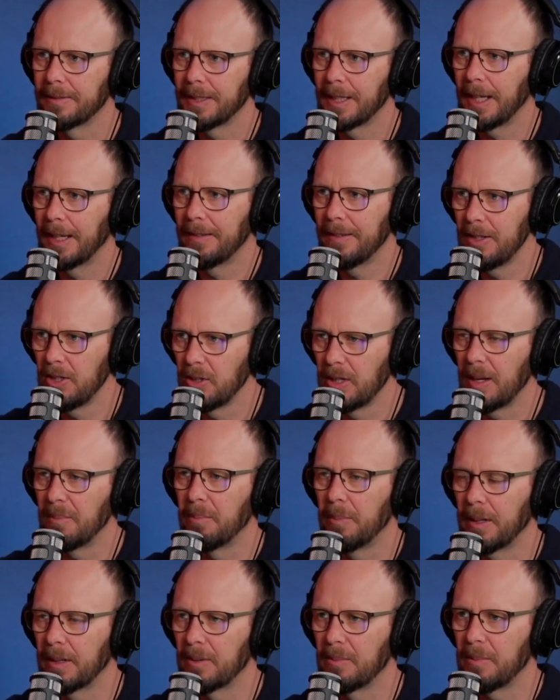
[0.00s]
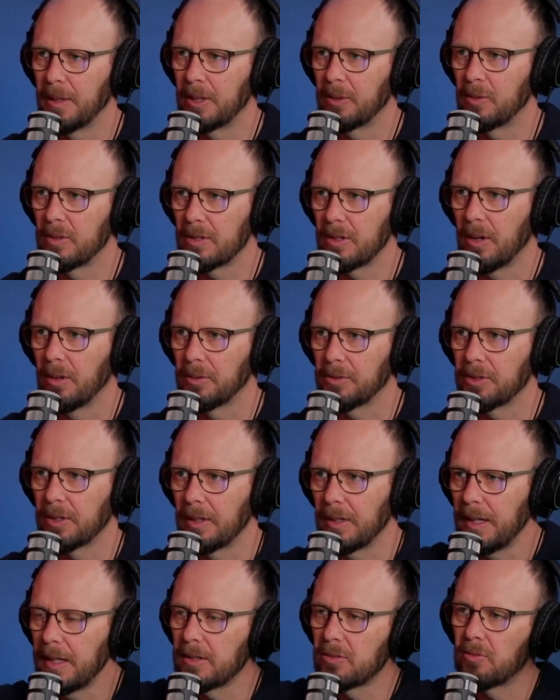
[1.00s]
And then you get bigger and better results. So
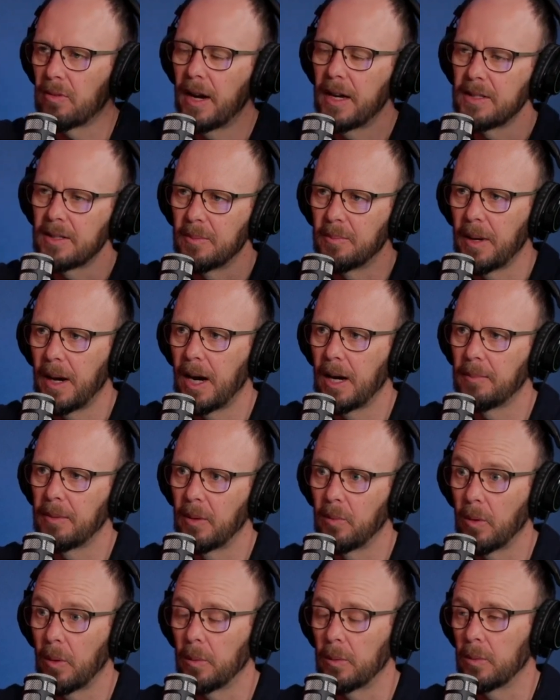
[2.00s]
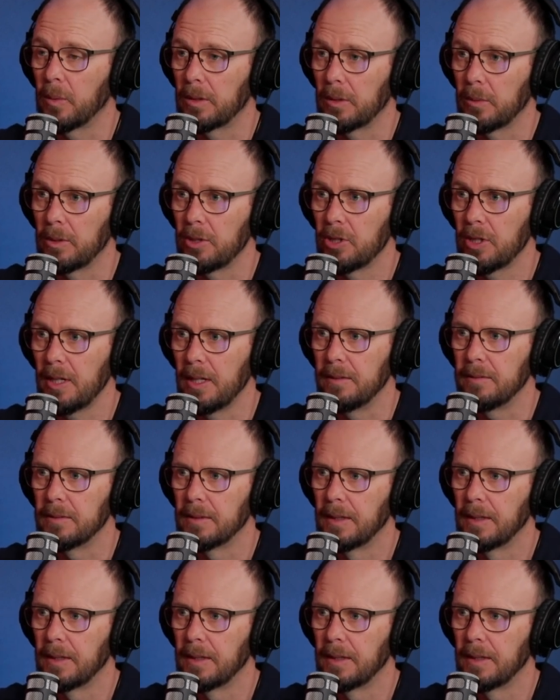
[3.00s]
let's raise the bar about what we want to achieve.